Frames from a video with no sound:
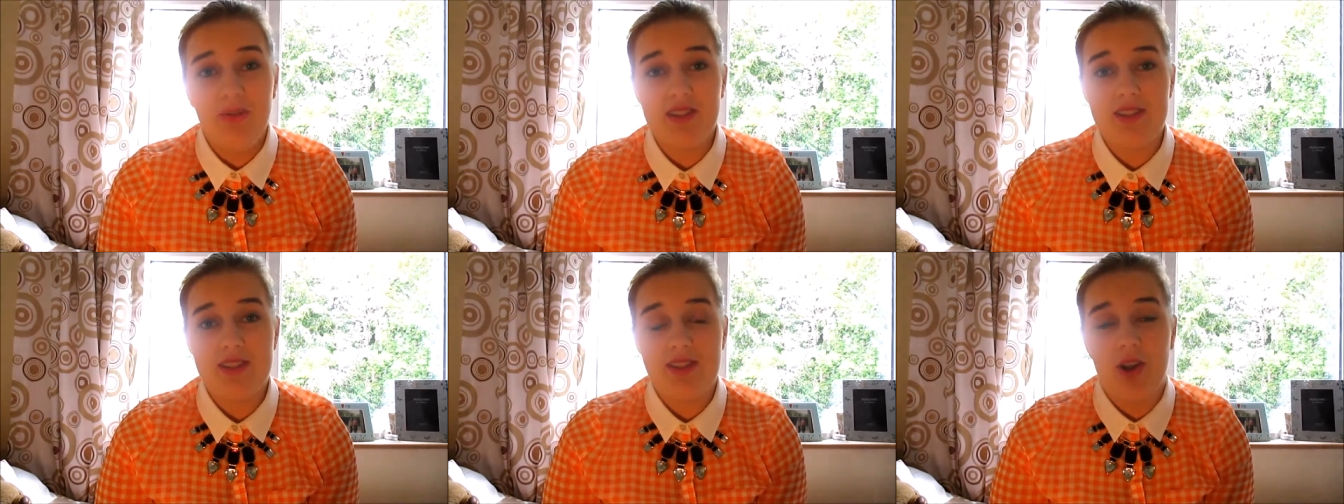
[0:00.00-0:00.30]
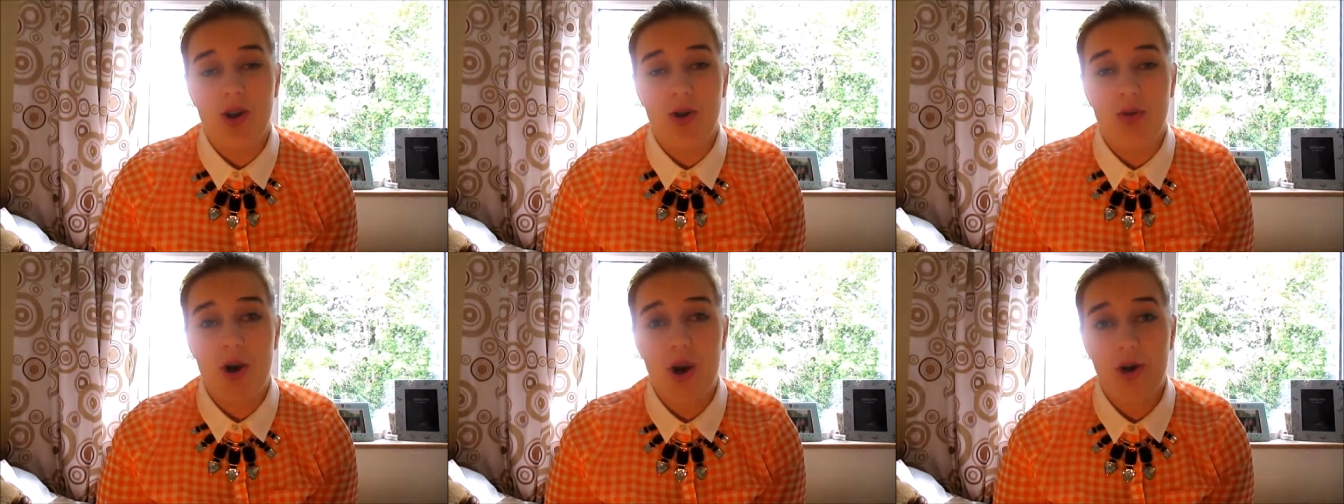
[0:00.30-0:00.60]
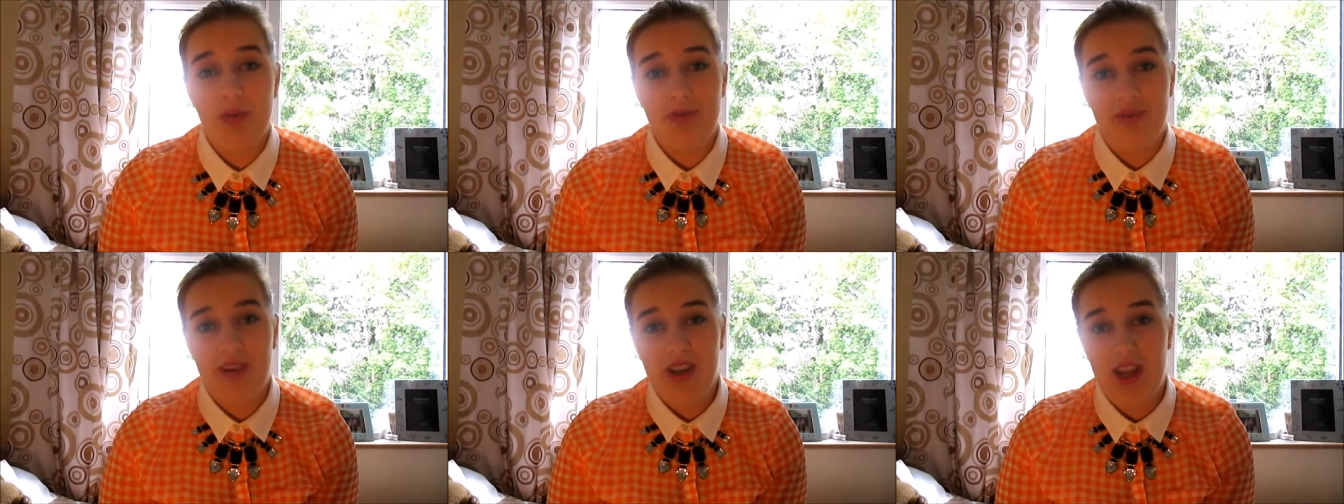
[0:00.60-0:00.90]
So
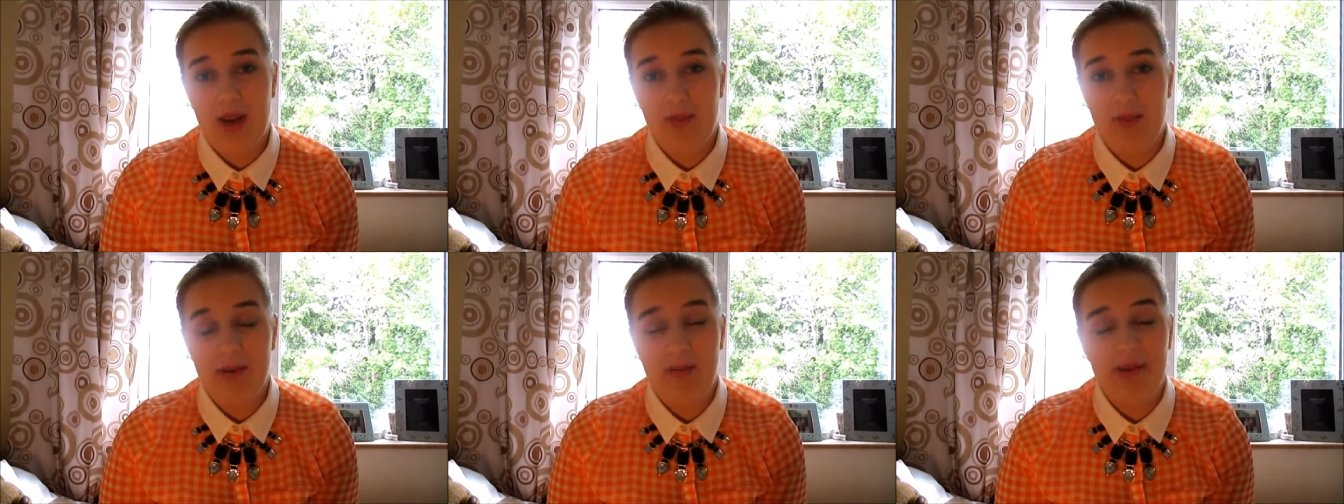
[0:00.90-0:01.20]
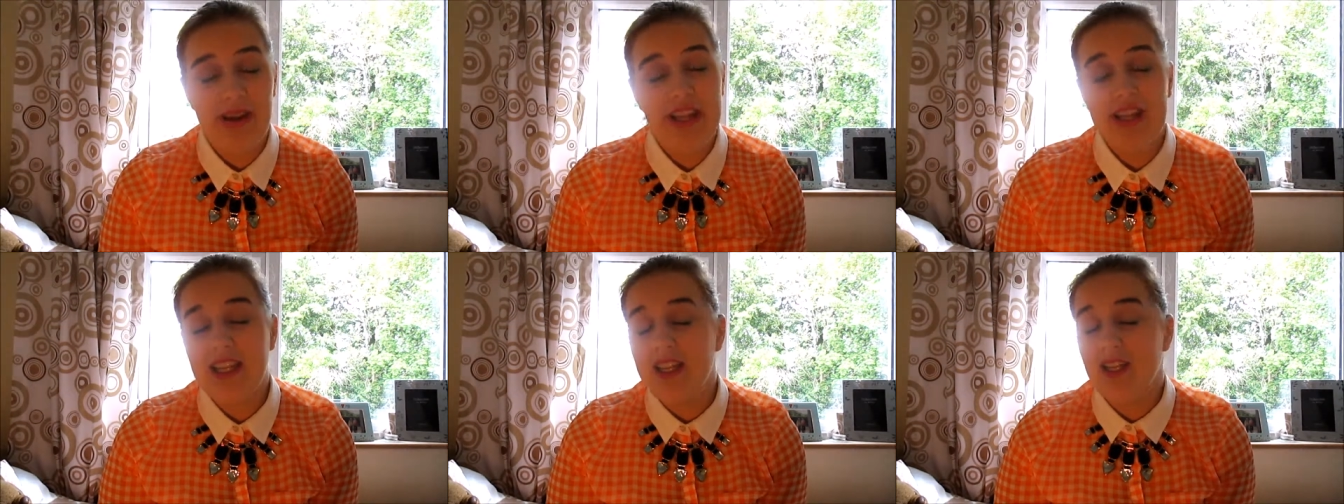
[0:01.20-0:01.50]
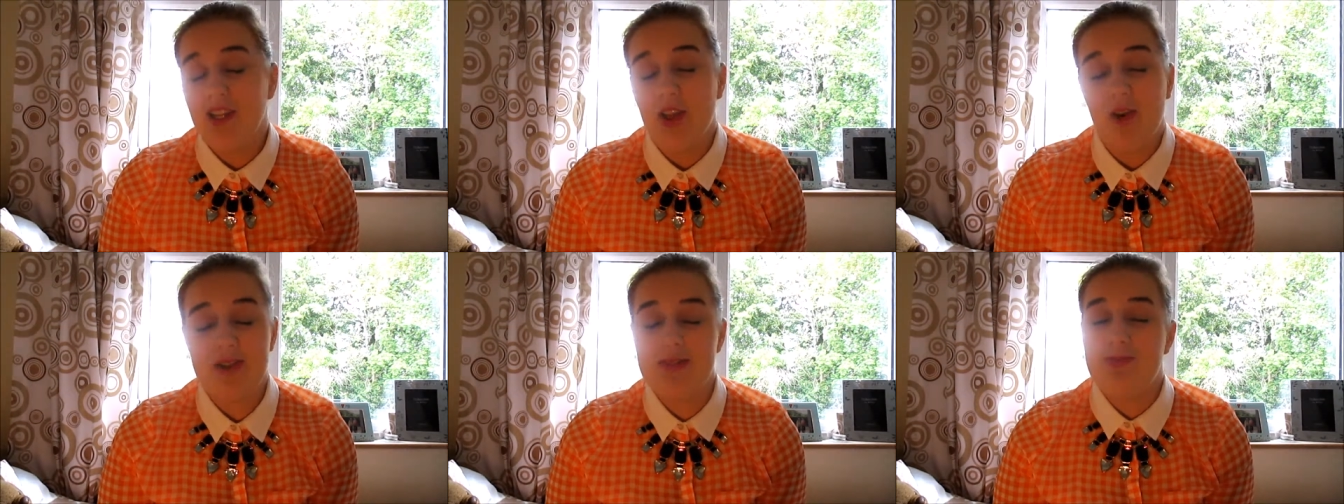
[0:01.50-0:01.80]
hopefully I'll be bringing
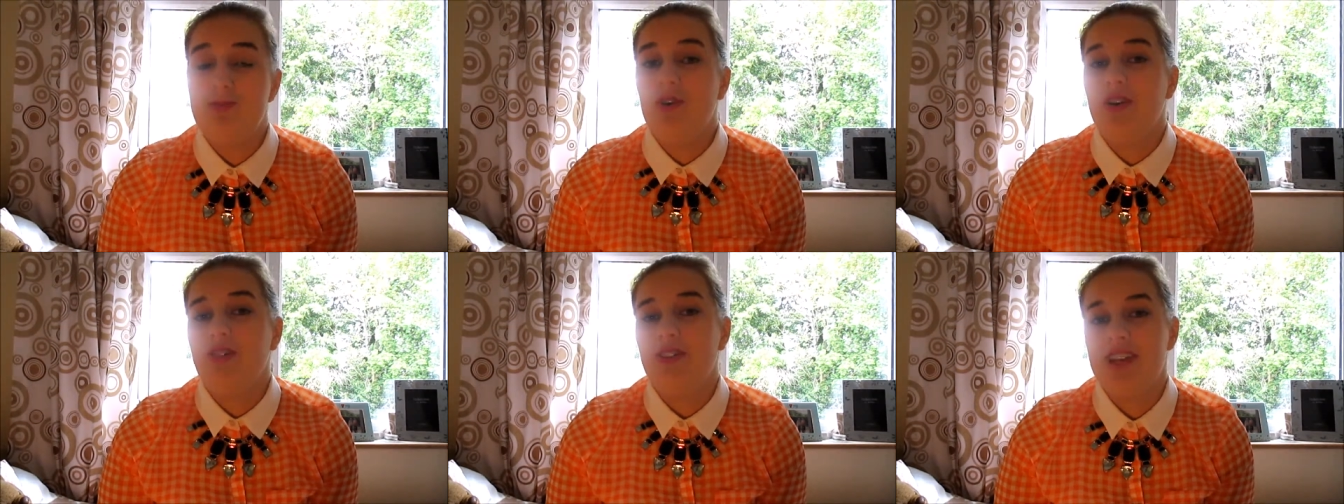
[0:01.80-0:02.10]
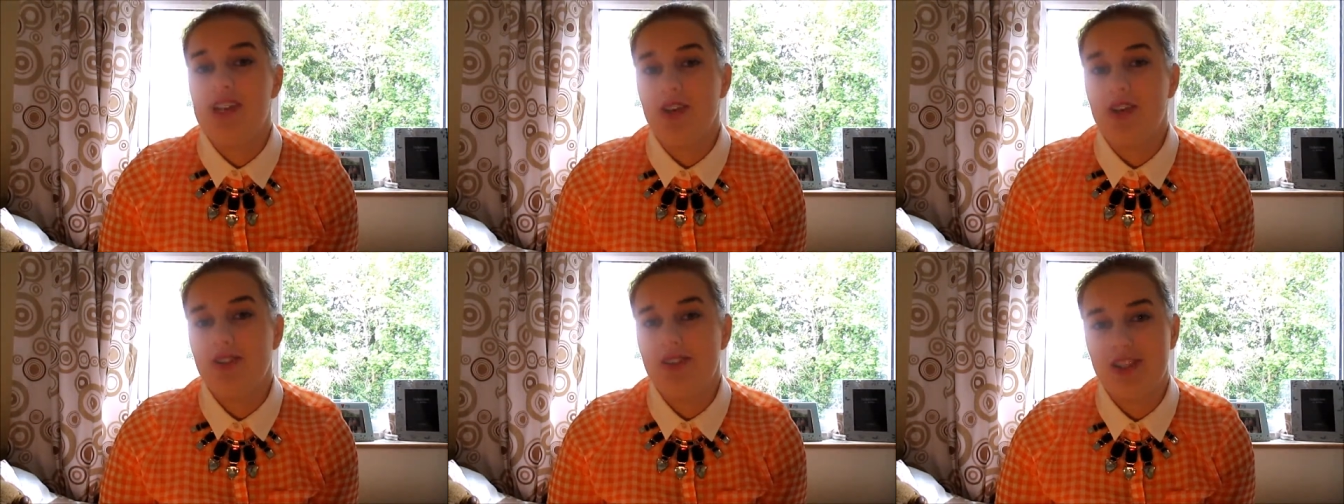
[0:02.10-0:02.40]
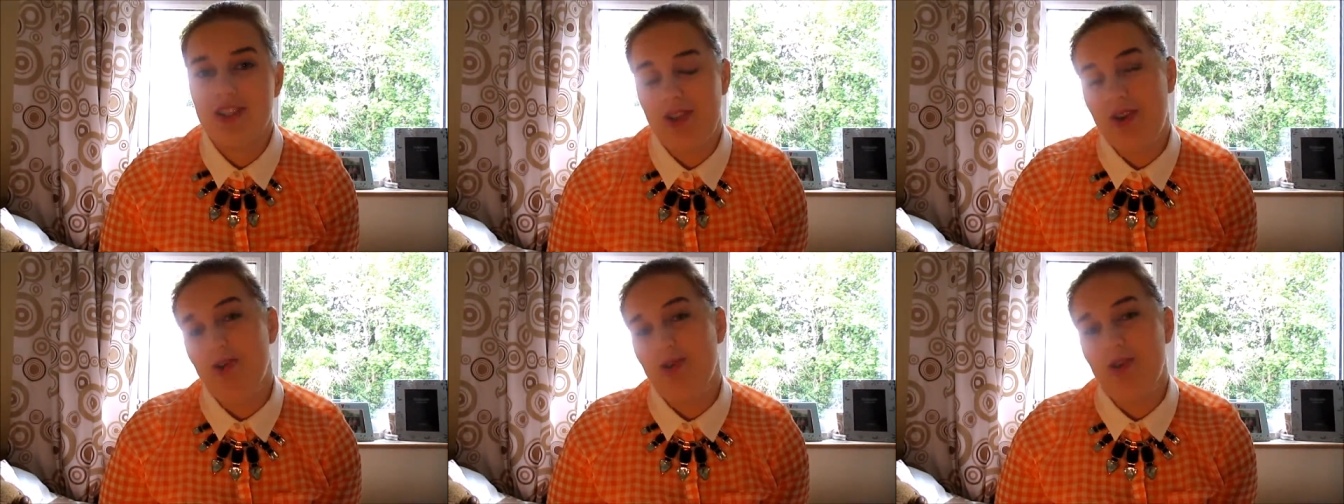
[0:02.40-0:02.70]
loads more videos
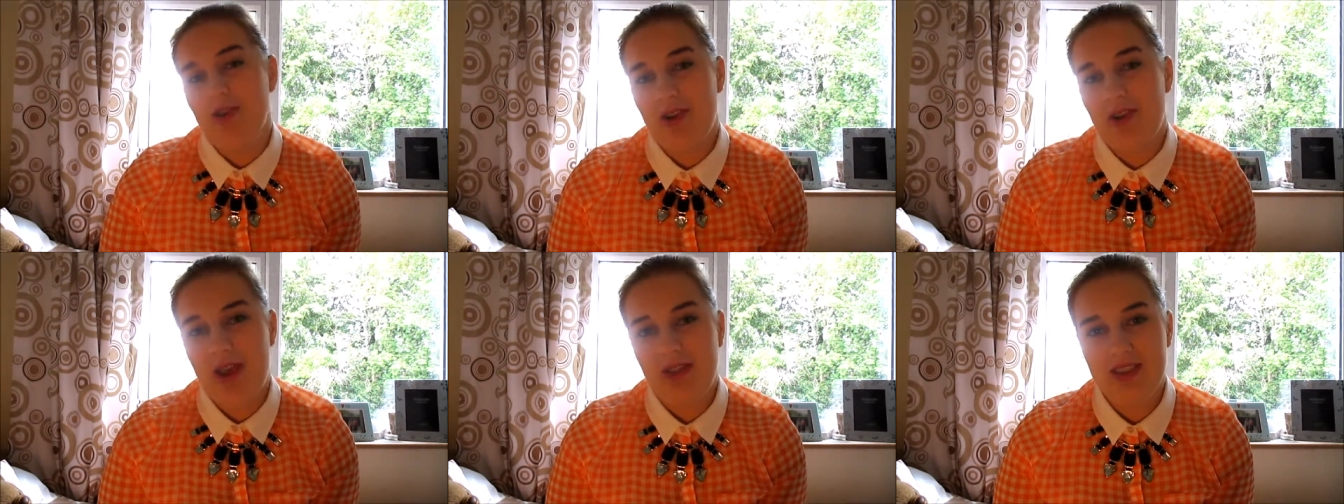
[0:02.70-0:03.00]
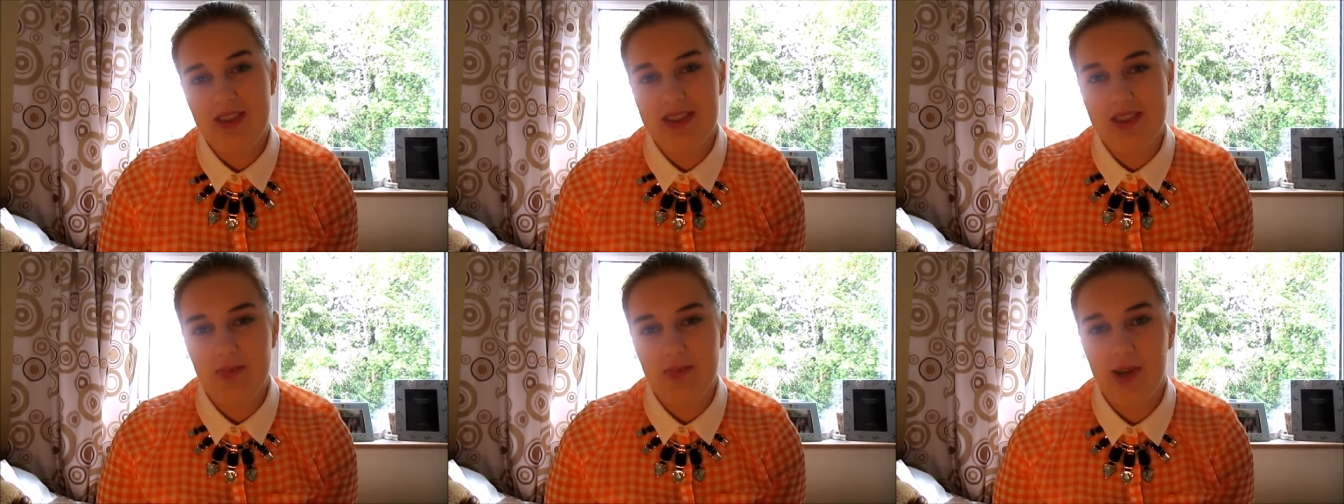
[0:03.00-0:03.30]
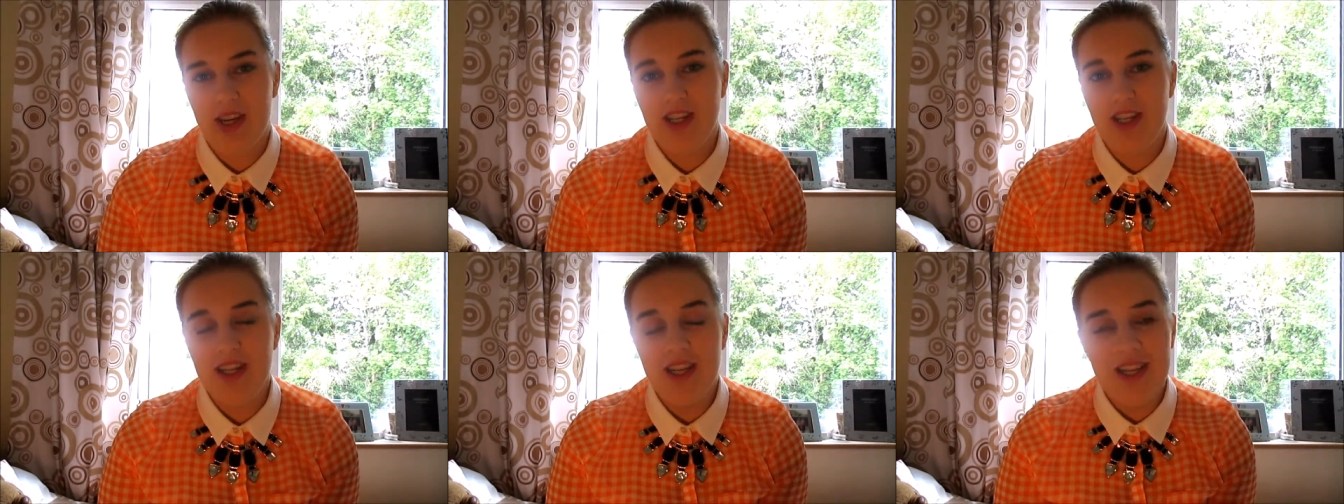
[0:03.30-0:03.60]
to you throughout the summer.